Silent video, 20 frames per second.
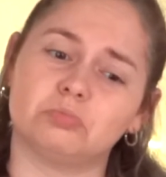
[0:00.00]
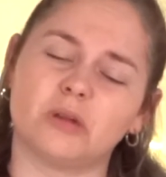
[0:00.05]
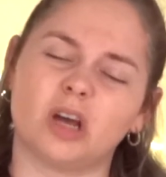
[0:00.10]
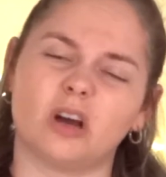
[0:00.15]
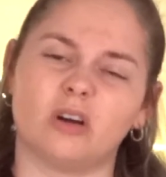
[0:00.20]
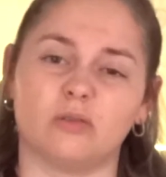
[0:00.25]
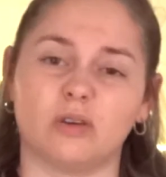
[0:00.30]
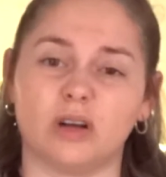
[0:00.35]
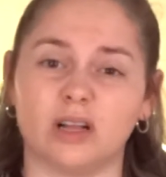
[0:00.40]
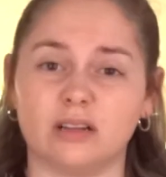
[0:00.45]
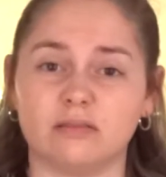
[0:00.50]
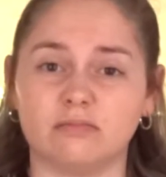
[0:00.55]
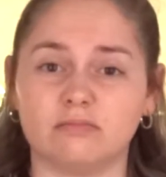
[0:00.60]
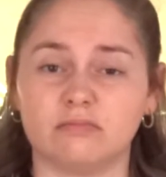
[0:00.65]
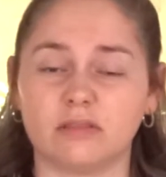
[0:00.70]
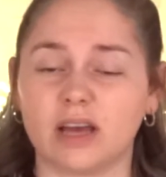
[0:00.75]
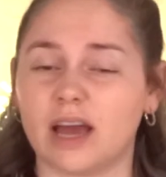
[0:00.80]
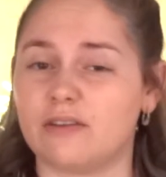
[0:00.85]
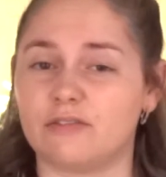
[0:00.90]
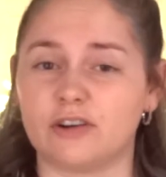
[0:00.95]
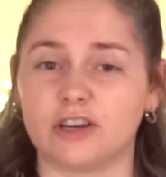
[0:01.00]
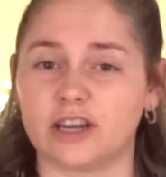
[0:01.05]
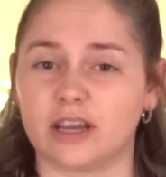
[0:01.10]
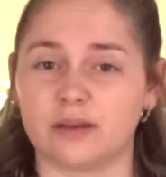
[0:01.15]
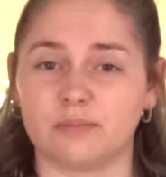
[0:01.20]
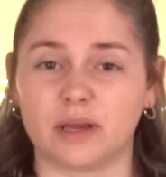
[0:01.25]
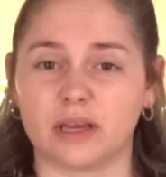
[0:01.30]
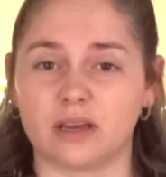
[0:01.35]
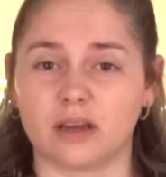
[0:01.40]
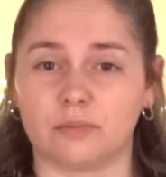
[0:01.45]
Oh well,
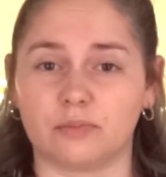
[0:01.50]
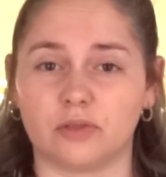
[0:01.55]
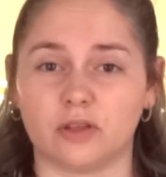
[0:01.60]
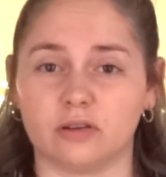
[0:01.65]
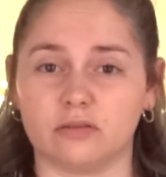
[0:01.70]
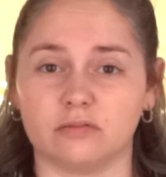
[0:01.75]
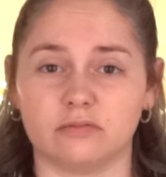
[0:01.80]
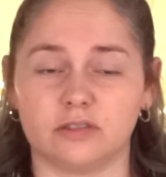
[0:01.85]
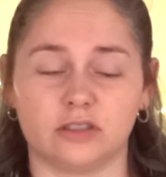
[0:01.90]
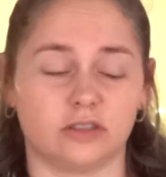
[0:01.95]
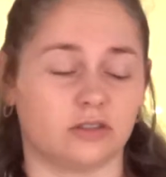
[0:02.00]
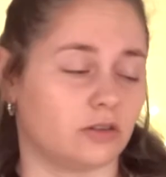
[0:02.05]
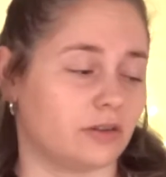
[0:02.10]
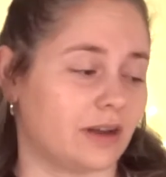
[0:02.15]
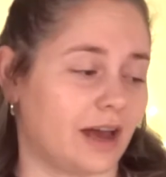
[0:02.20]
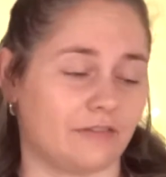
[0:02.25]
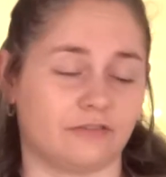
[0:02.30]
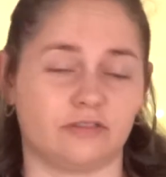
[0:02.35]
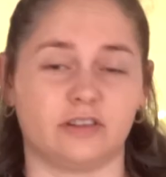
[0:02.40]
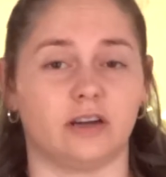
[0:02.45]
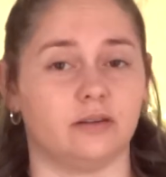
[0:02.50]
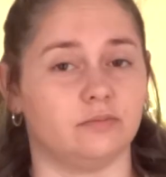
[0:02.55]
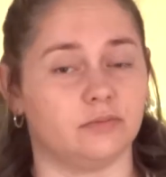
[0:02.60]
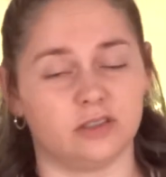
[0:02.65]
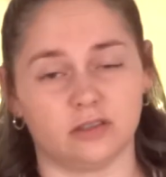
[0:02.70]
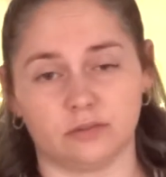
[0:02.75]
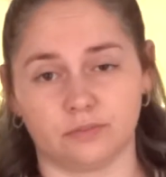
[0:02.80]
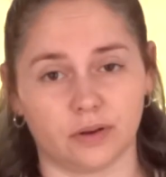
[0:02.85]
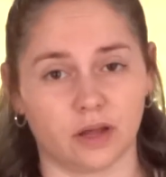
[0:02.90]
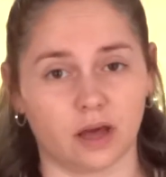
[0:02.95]
everyday makeup though. You don't have time
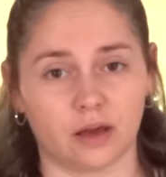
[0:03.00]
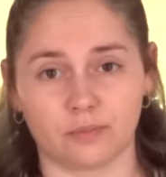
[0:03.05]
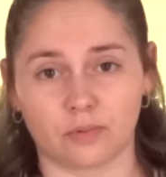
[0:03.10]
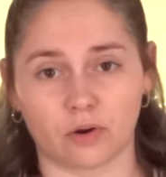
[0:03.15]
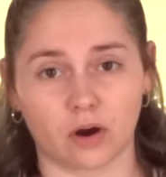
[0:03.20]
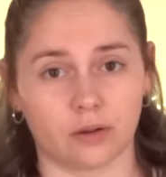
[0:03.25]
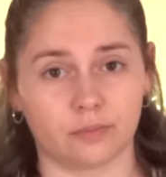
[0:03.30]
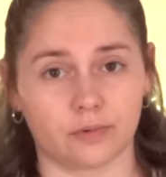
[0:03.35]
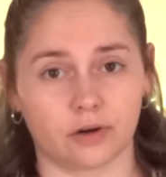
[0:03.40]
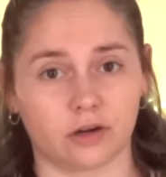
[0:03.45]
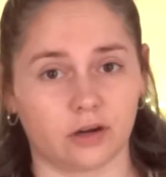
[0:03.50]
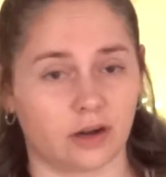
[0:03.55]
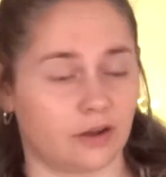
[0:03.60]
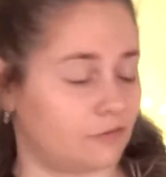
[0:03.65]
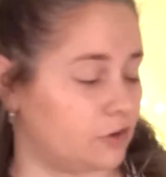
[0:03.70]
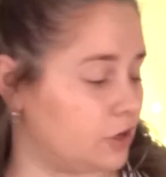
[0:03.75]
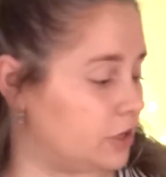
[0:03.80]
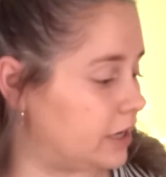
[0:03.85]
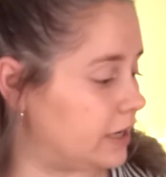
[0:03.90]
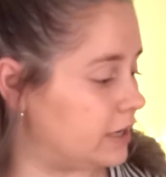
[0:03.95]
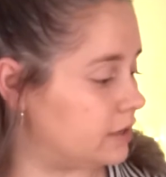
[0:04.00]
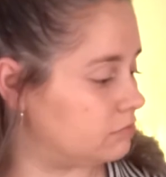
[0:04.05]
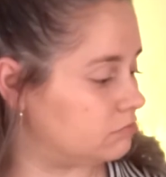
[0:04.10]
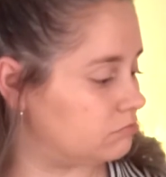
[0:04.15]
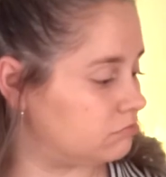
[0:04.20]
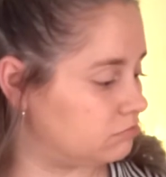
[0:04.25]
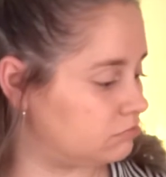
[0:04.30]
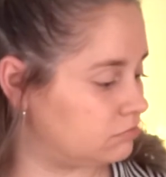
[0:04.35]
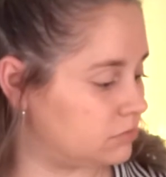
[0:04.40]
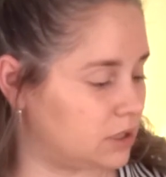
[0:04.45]
to apply primer in everyday.
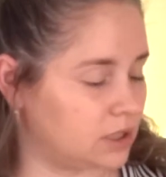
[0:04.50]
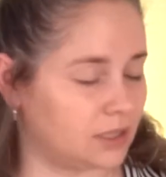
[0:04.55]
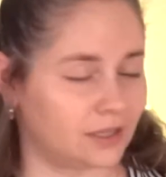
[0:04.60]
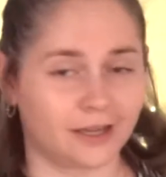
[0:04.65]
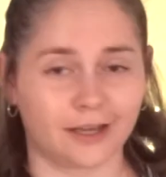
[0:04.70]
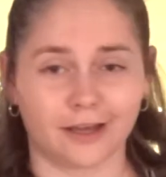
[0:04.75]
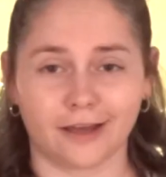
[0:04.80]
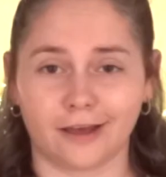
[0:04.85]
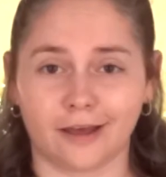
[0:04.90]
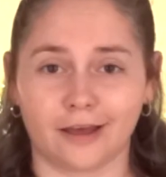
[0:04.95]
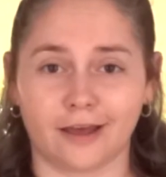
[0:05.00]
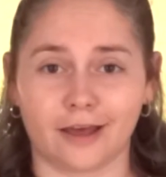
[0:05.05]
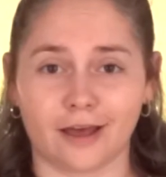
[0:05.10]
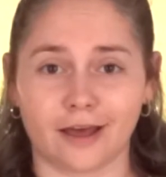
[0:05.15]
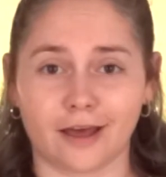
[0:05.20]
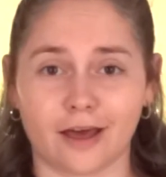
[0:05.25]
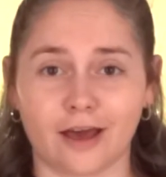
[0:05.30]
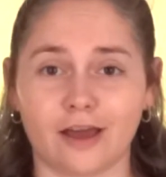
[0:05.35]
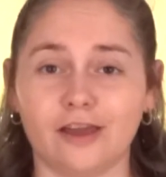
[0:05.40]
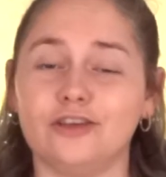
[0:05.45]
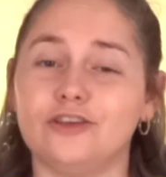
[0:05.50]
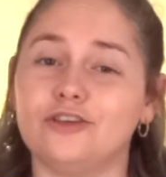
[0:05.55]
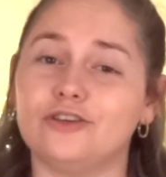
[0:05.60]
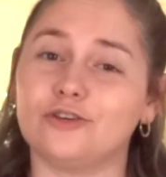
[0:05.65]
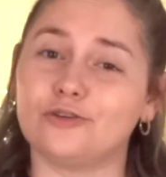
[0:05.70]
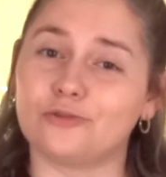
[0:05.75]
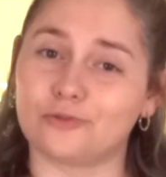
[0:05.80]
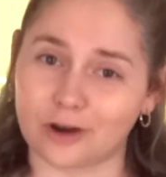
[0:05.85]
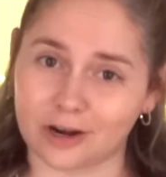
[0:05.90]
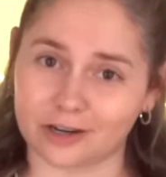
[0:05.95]

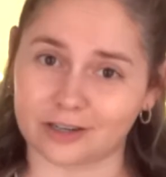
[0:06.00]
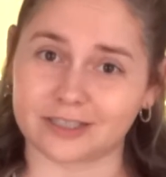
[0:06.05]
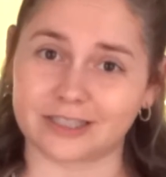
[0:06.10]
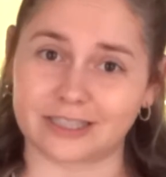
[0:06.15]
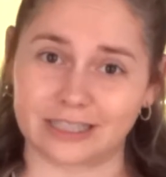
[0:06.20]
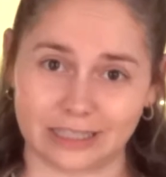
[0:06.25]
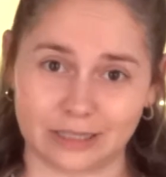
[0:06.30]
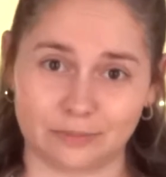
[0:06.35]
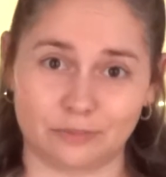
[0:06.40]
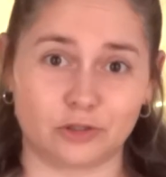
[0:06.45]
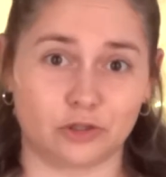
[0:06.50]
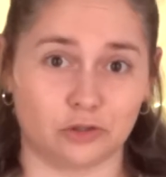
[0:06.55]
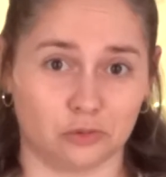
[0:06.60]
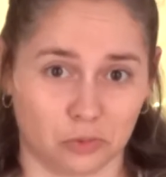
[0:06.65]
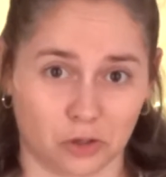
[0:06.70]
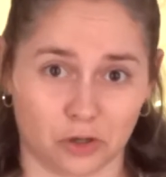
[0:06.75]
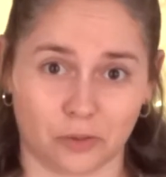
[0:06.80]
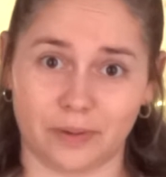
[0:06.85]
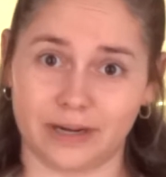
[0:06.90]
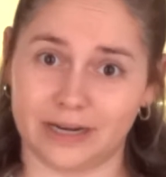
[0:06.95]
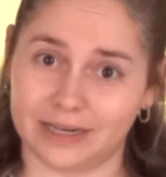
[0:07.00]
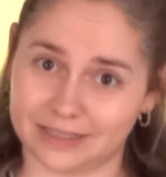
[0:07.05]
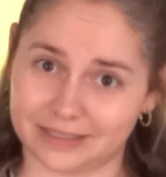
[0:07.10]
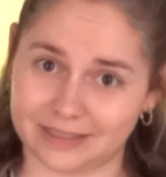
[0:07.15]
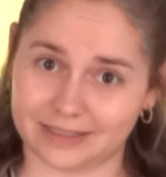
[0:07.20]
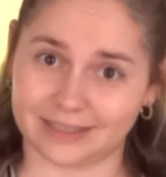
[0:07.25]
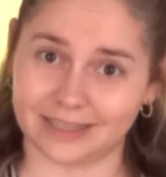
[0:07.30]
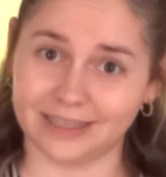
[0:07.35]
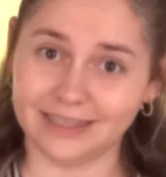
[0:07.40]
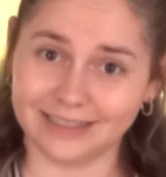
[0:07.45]
You rather sleep 2 more
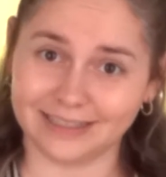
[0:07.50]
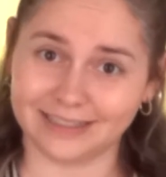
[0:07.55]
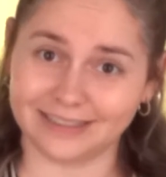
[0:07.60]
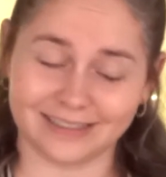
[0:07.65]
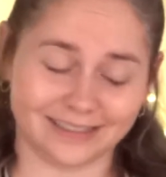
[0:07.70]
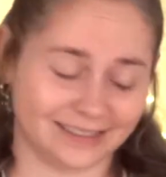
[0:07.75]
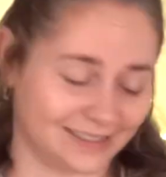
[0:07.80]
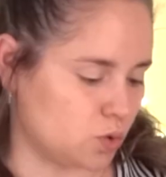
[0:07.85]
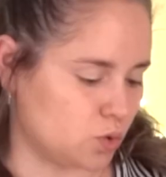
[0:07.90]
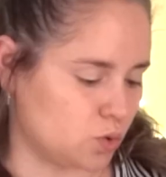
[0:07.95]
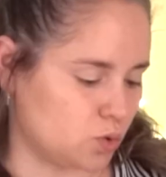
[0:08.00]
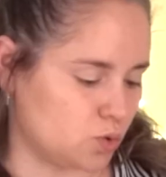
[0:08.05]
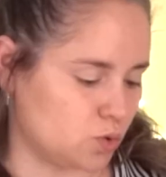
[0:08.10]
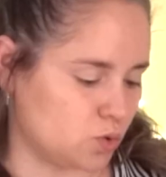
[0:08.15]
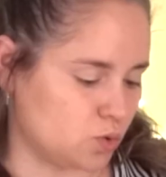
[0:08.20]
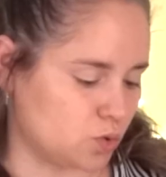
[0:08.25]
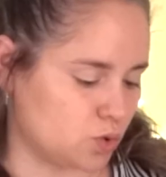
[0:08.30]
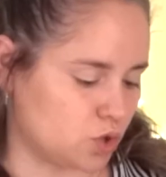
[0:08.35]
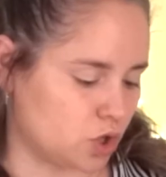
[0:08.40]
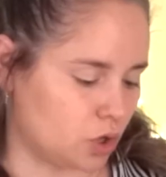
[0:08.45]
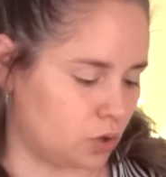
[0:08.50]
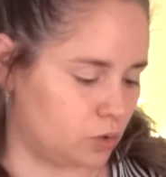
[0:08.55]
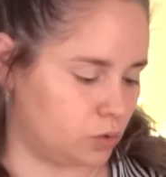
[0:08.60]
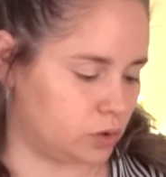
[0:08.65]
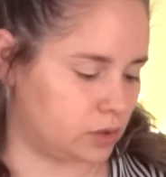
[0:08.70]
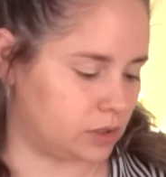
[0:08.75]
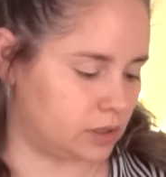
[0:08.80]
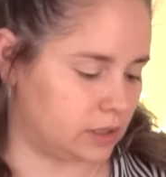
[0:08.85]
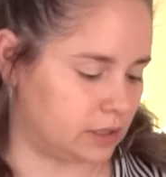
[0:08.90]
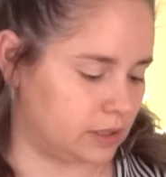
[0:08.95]
minutes. Ooh,
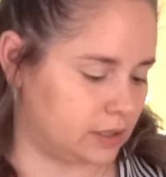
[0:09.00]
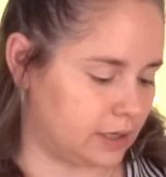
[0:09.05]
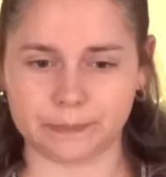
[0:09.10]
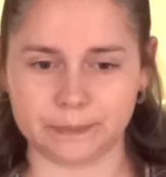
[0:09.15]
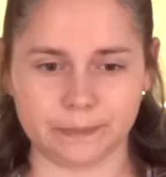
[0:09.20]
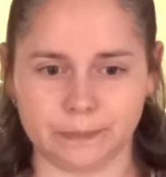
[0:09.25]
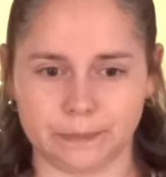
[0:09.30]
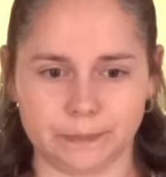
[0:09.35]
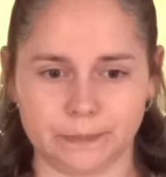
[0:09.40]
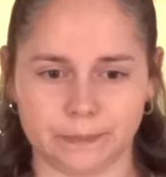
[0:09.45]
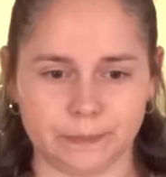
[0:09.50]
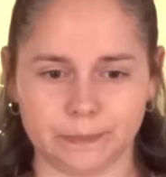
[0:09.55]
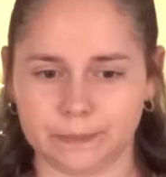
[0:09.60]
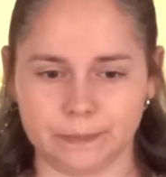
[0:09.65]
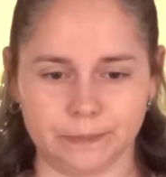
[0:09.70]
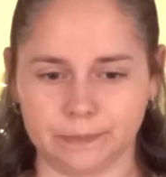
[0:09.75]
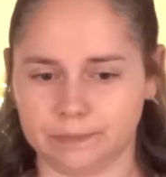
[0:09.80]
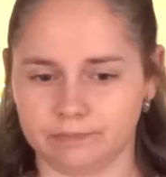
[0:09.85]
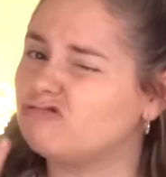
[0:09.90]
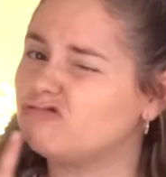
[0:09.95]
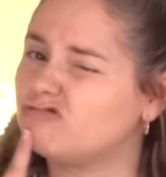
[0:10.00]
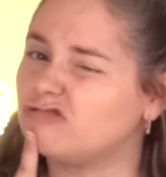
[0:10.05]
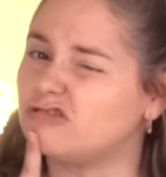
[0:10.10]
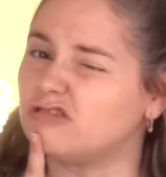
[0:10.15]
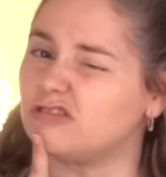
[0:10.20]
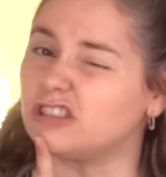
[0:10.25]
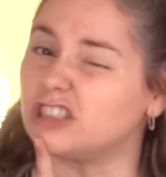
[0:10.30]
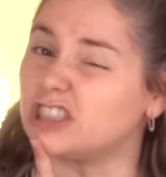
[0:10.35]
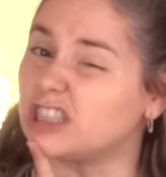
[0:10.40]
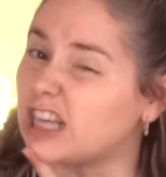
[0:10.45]
toasted. Is
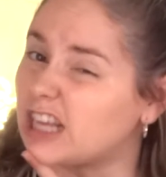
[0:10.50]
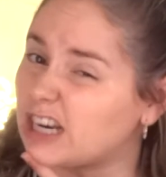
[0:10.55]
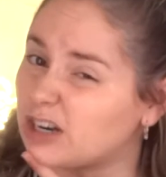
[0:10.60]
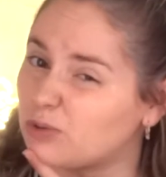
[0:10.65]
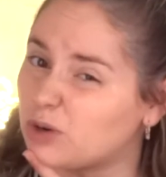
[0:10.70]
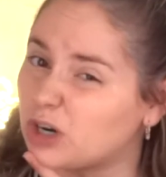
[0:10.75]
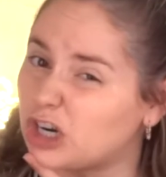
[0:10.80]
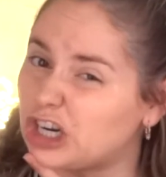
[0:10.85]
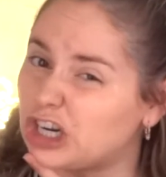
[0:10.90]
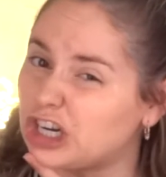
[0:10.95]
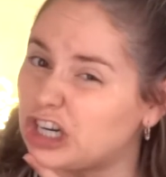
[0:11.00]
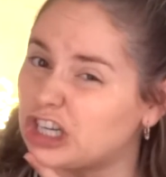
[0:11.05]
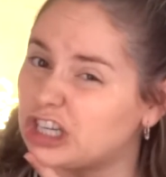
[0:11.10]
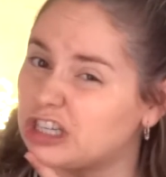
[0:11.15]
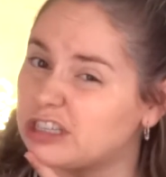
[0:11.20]
that a word?